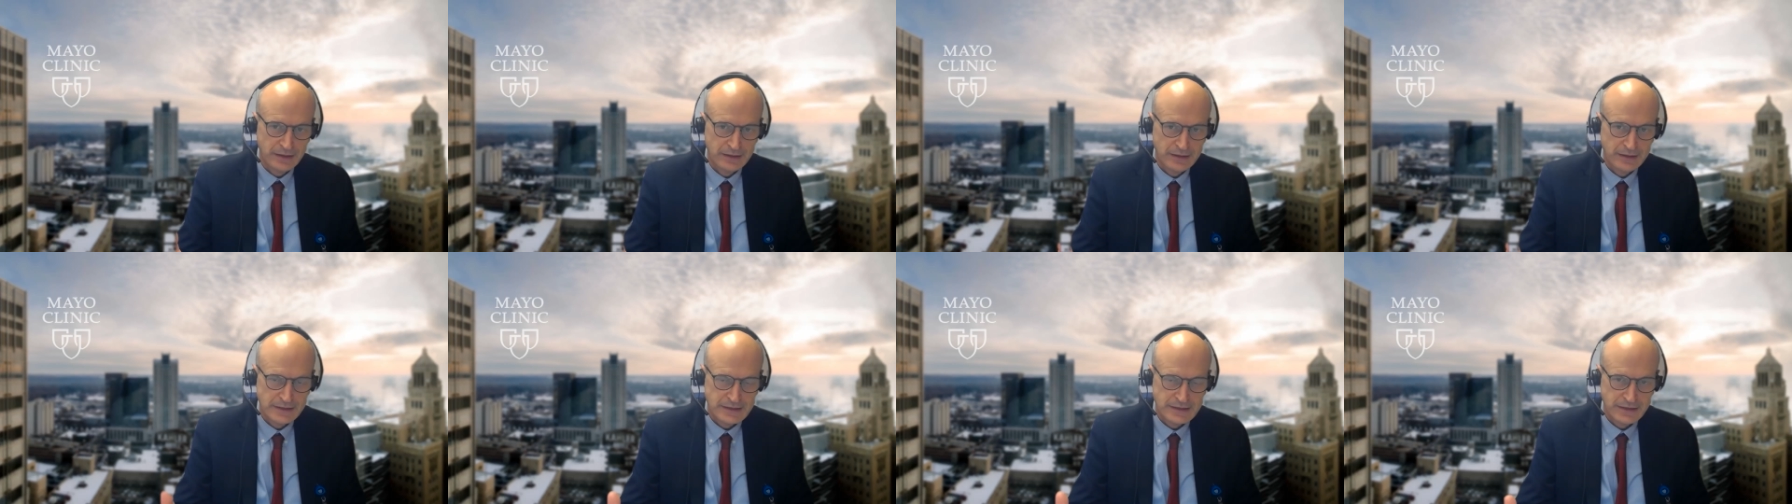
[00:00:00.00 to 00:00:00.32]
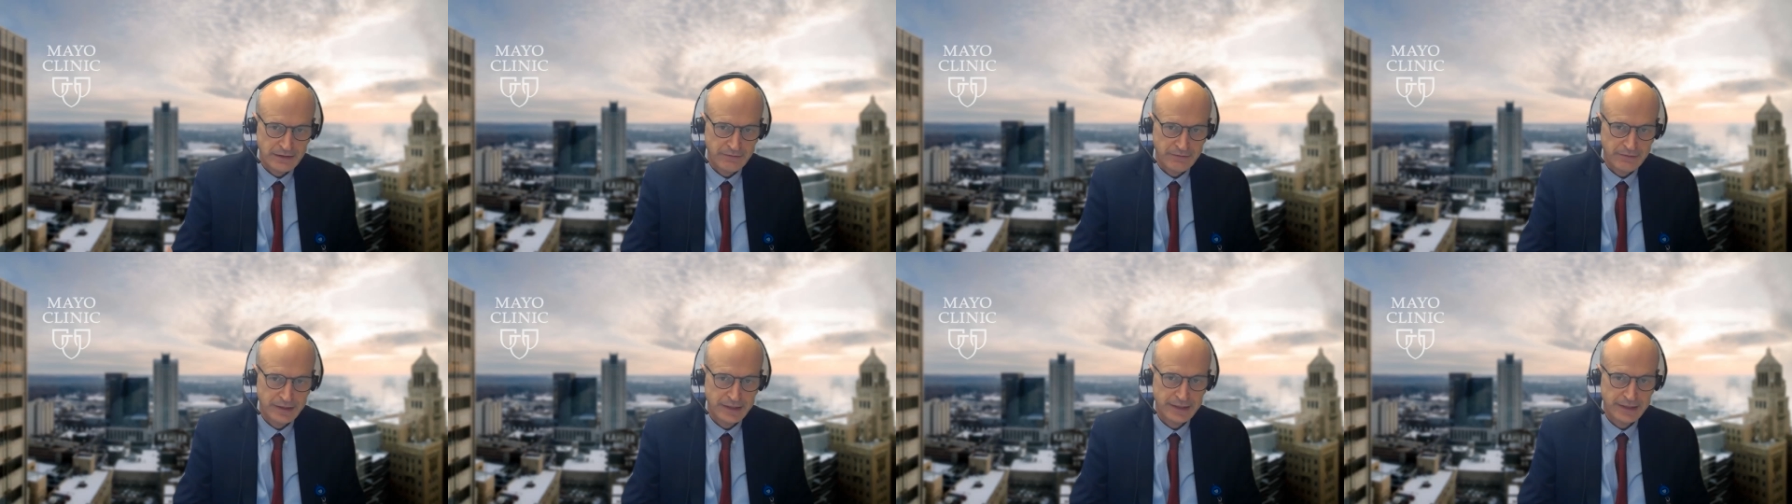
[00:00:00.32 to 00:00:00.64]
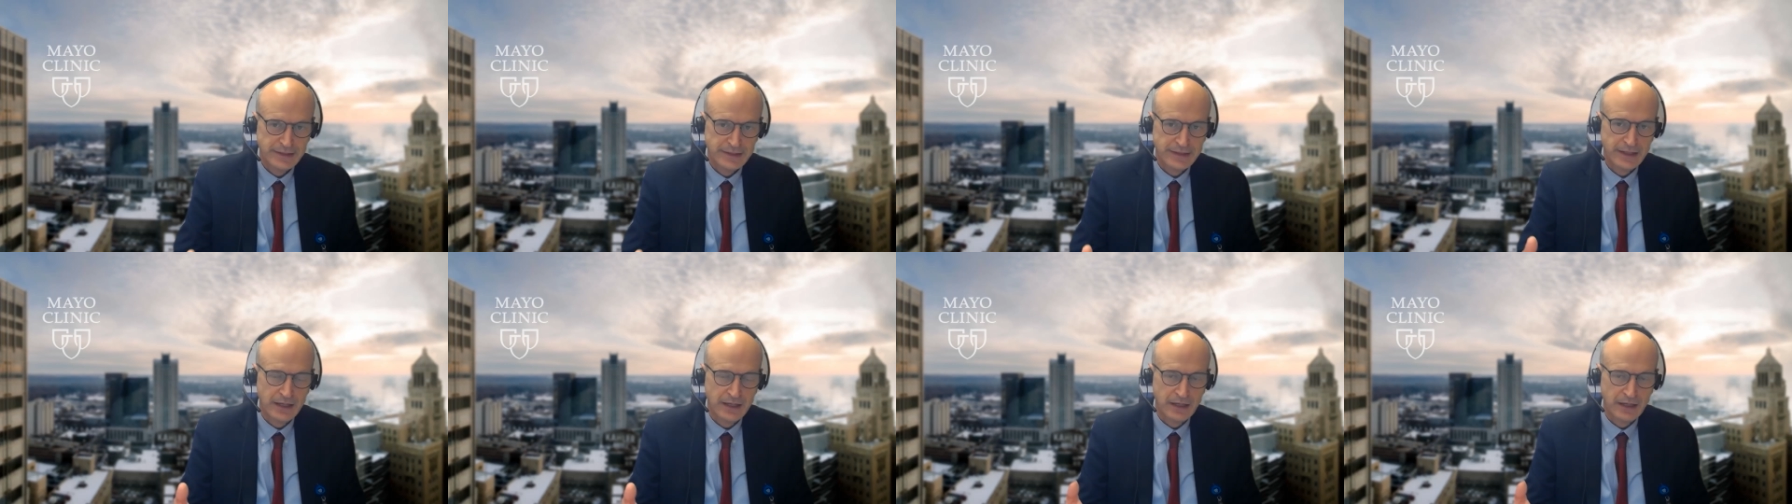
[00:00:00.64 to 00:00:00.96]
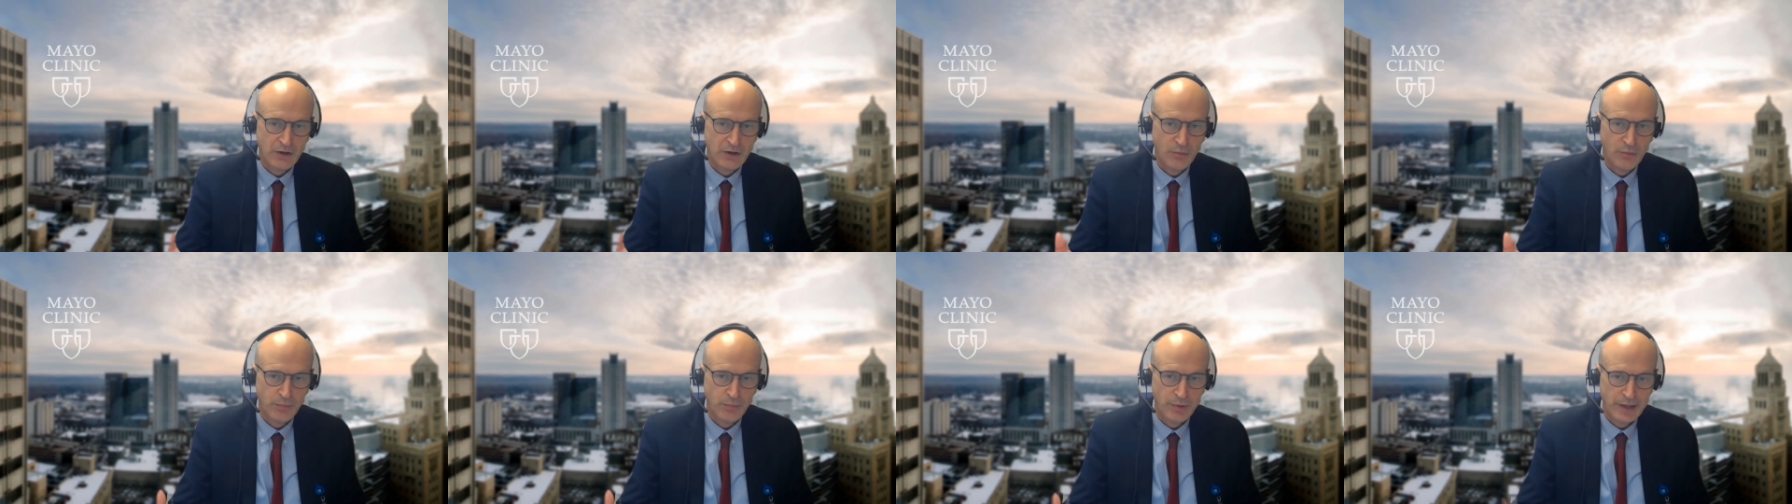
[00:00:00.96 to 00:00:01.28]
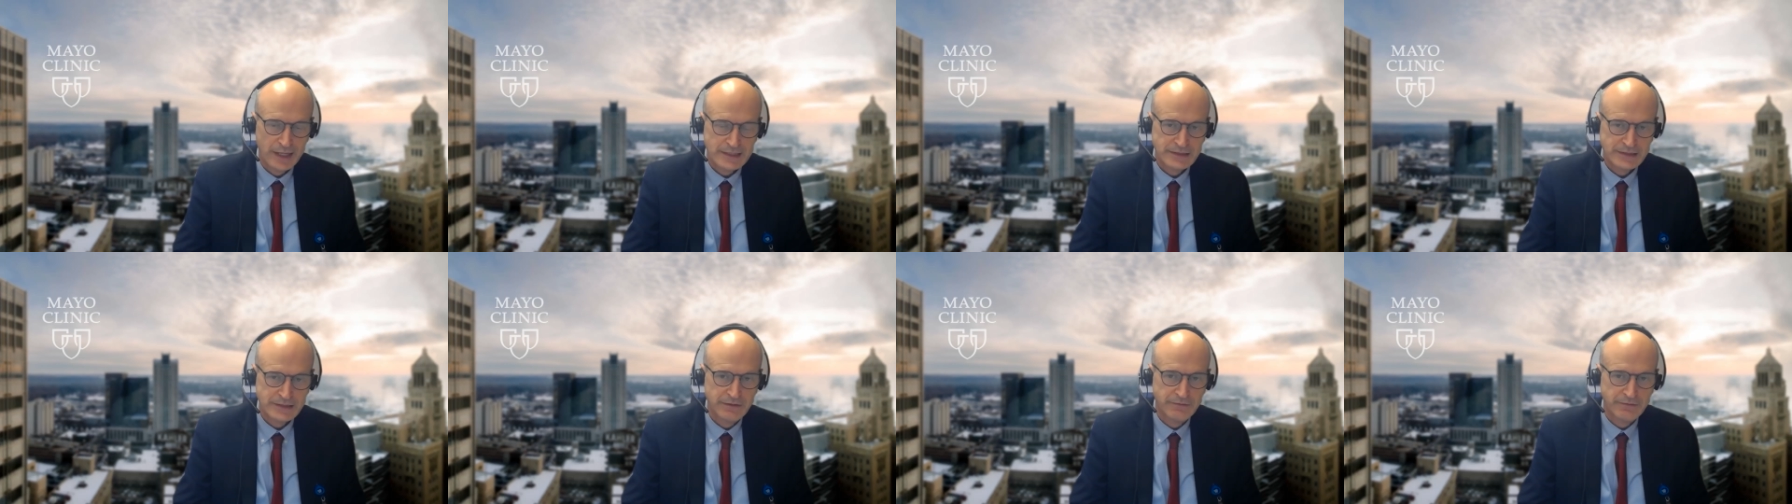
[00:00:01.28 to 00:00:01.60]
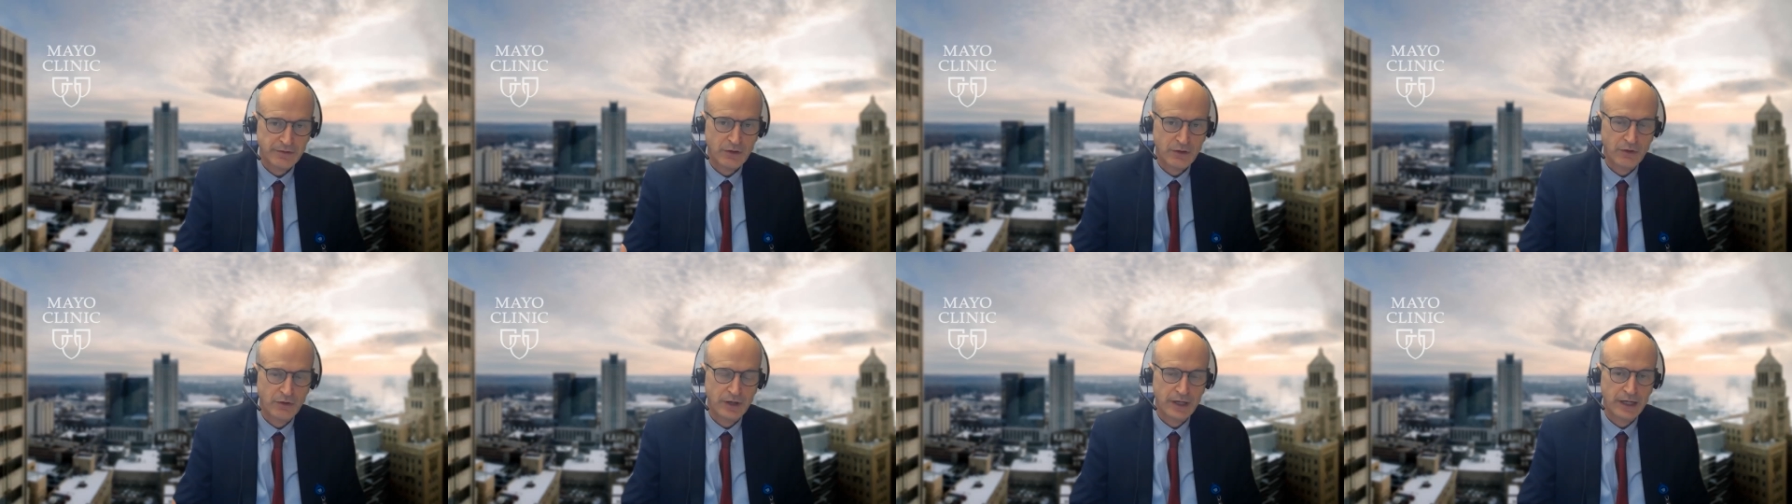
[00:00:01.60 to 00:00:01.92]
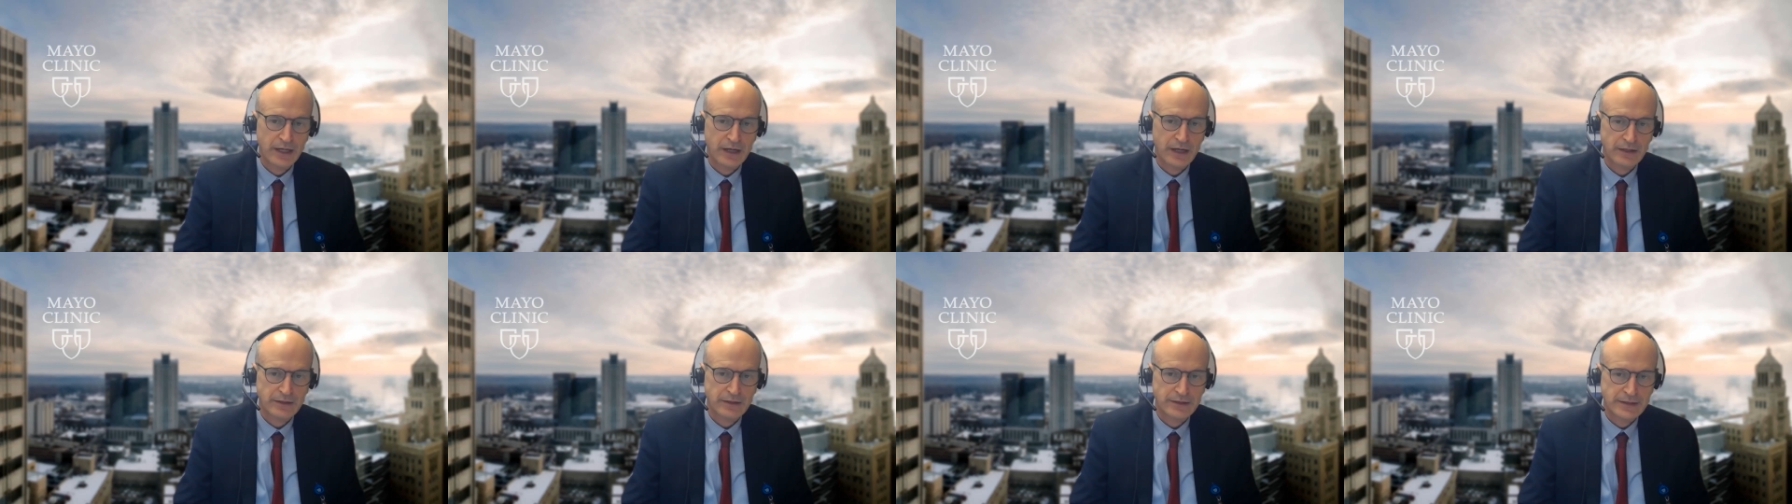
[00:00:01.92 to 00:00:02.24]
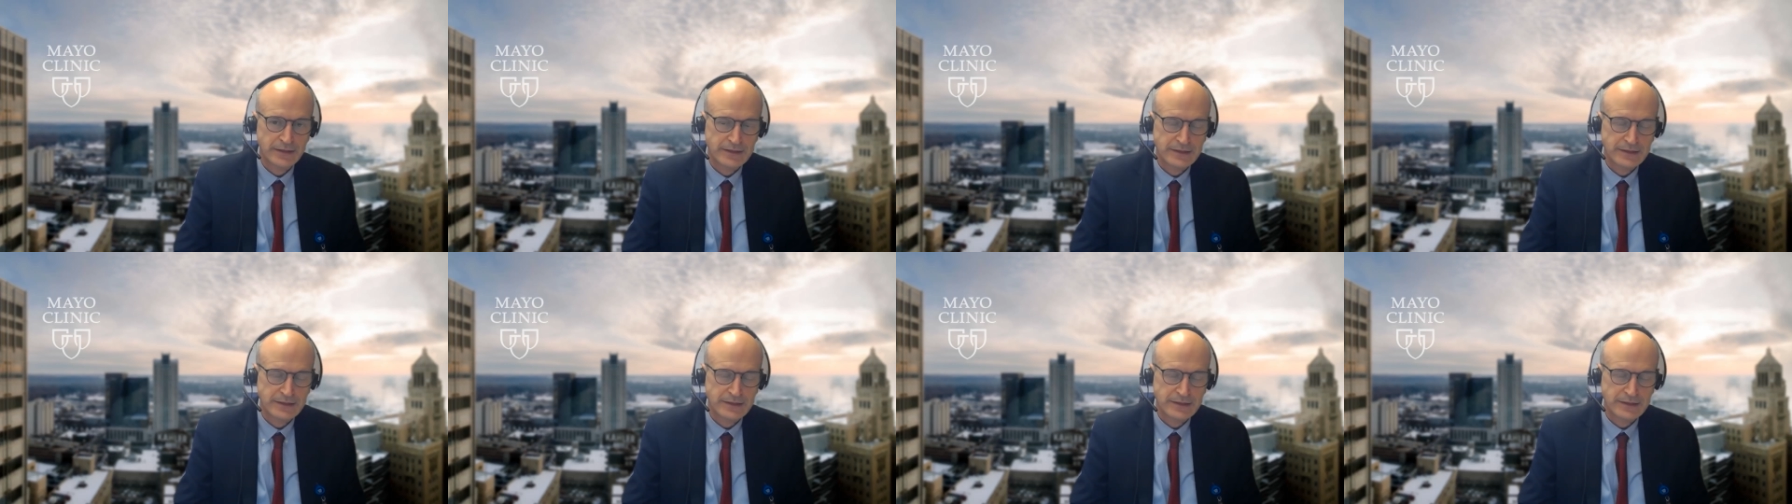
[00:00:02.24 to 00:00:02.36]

the severity and complexity of coronary artery